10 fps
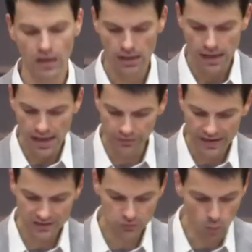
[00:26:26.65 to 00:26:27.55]
And
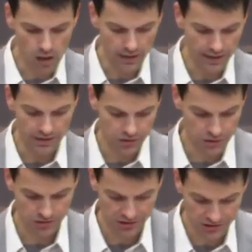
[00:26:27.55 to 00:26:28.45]
that's why in
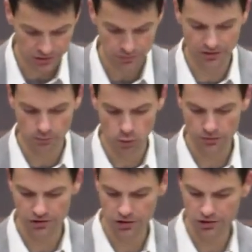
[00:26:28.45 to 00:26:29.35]
church history, the more the
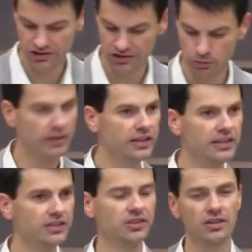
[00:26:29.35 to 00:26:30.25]
church is
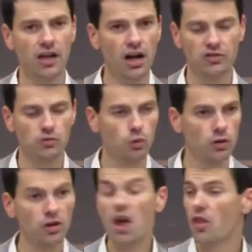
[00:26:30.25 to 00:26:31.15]
obedient to God's word,
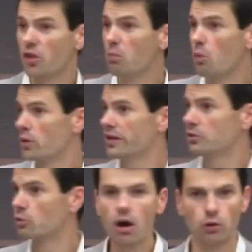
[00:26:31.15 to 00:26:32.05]
the more it
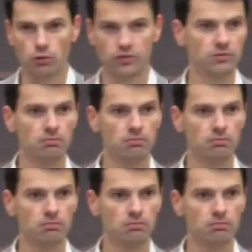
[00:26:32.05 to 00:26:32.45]
grows.